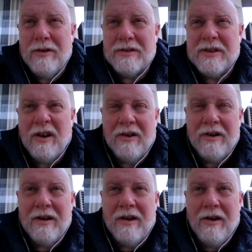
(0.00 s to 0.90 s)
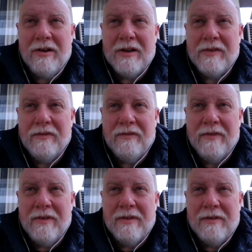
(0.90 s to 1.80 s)
Scott Card is
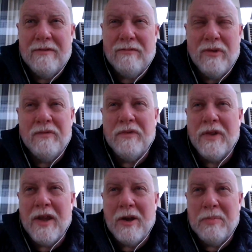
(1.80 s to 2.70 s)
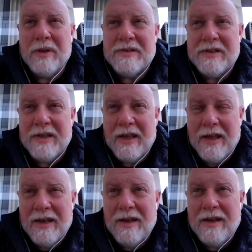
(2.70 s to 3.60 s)
rooting for the airplanes at the
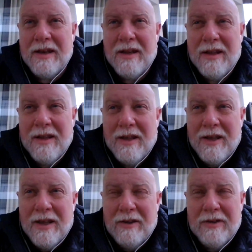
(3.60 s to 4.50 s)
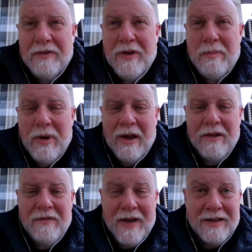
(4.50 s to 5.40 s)
end, and you know, he's very proud of
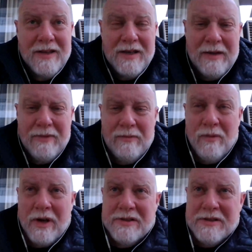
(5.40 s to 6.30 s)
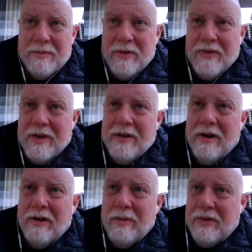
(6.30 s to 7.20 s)
the fact that he never even watched the movie
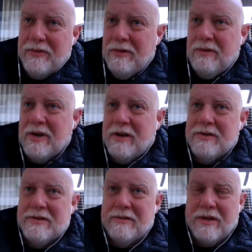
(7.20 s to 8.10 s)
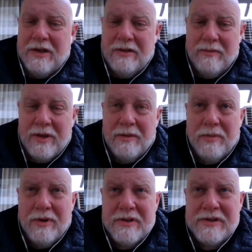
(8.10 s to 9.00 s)
all the way through, and he certainly didn't read the
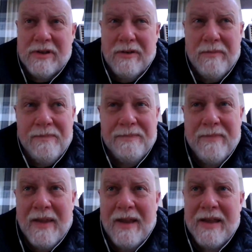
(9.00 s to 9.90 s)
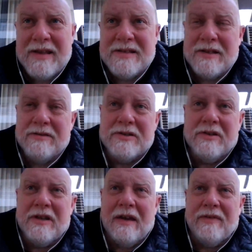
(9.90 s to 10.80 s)
book. So I guess, you know, it's
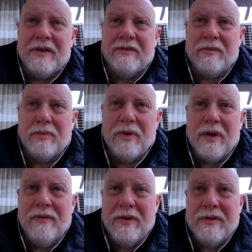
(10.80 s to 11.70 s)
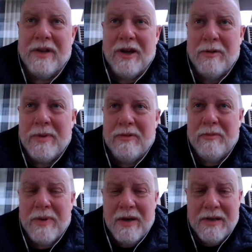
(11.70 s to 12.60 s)
good to have a different point of view in there, but it
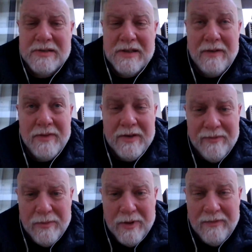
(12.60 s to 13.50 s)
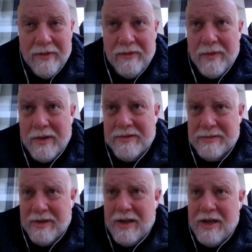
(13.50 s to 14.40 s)
would be nice to have a different point of view from there.
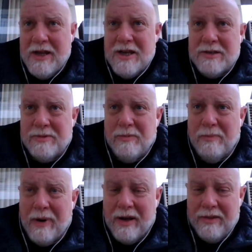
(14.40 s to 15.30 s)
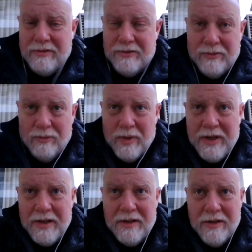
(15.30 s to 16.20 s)
Some, someone who bothered to
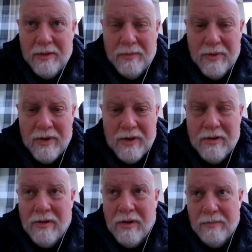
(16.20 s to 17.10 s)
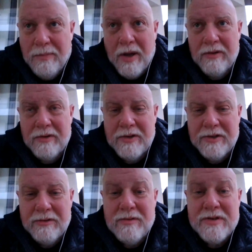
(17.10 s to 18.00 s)
read the book or bothered
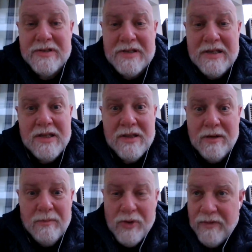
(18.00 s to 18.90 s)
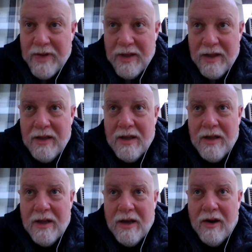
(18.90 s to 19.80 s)
to see the movie
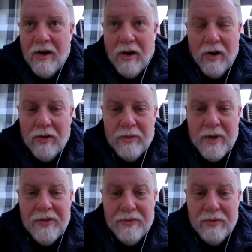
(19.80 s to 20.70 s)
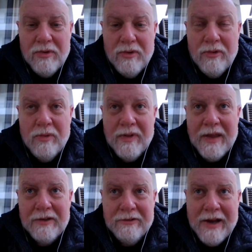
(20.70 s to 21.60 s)
all the way through
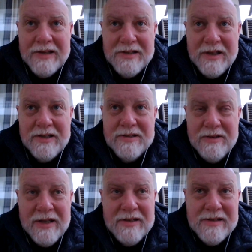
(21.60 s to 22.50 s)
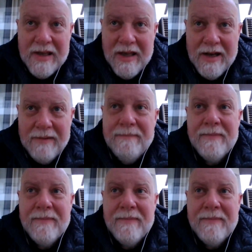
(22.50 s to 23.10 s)
without trashing it, so he doesn't get it.